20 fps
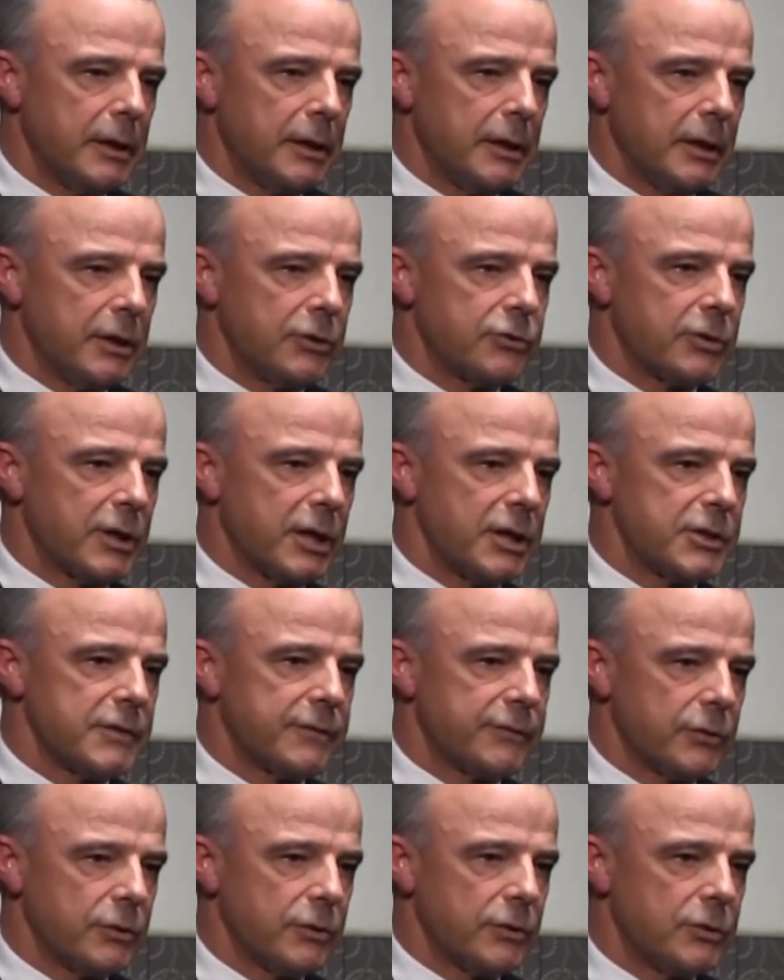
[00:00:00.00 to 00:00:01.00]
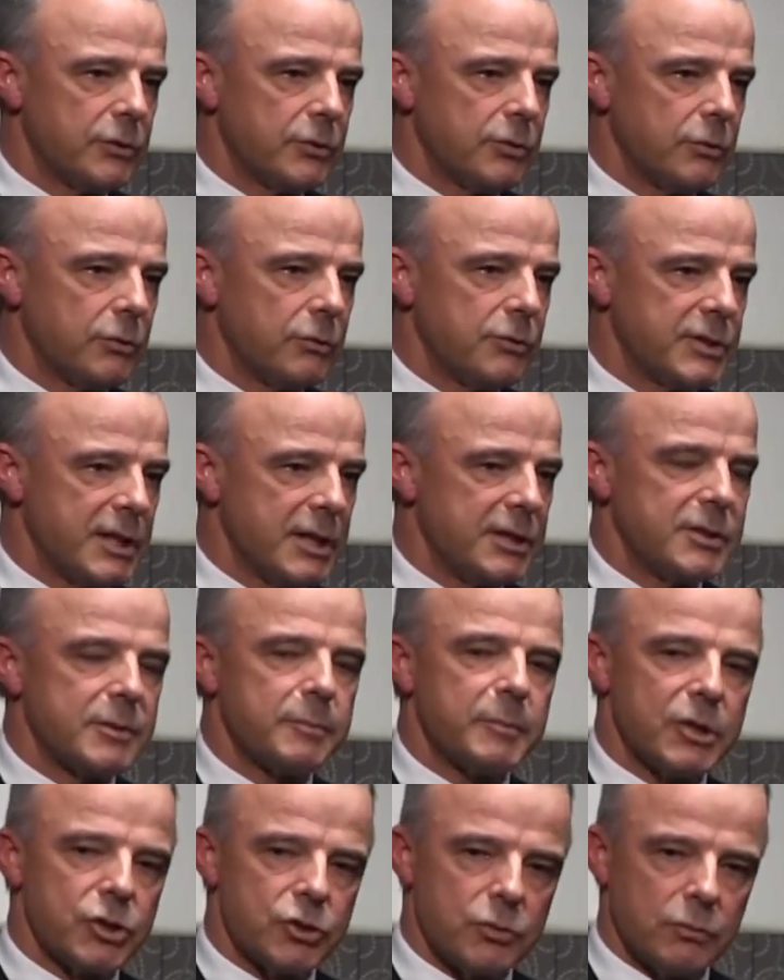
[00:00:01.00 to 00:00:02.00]
He transferred to Z
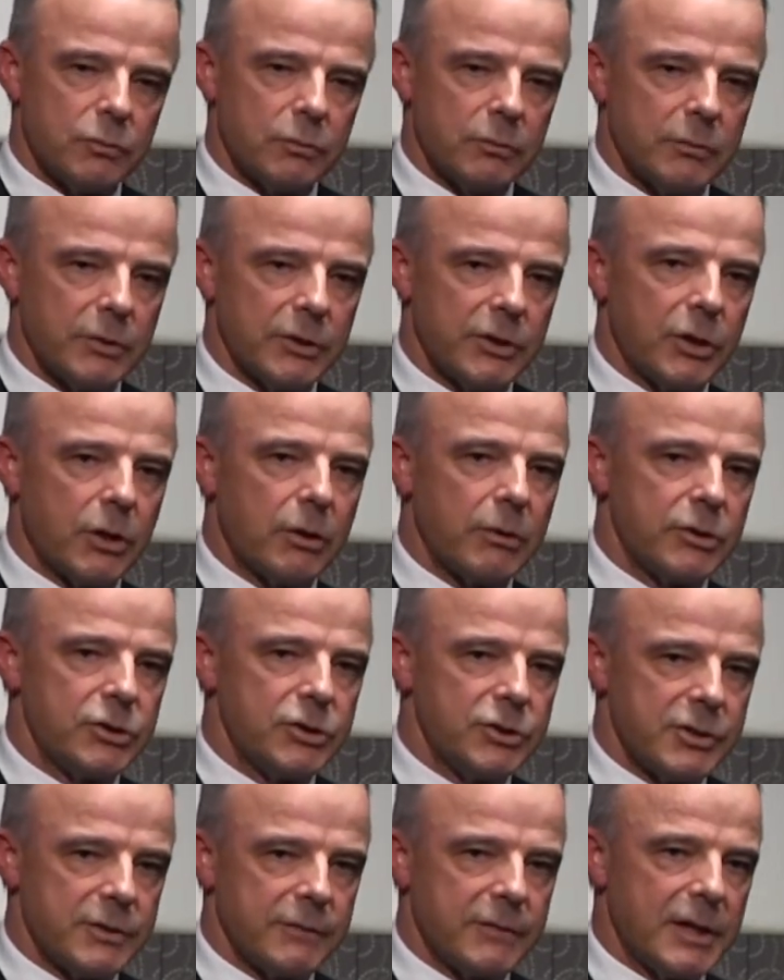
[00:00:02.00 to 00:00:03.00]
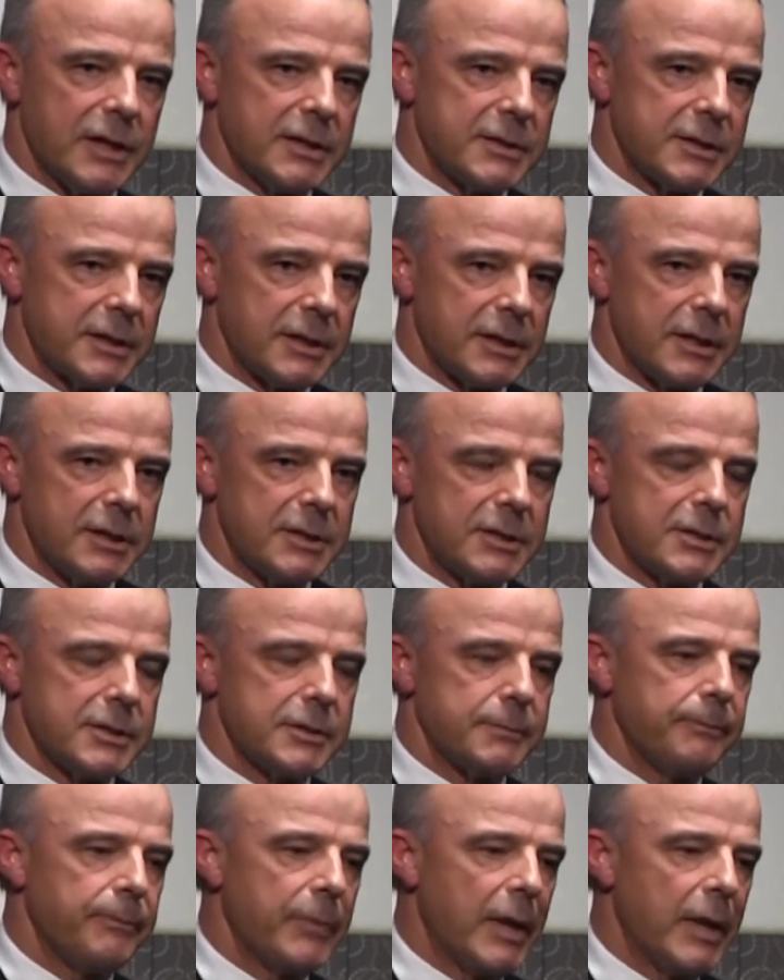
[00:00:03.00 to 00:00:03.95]
Special, the origins of the SAS,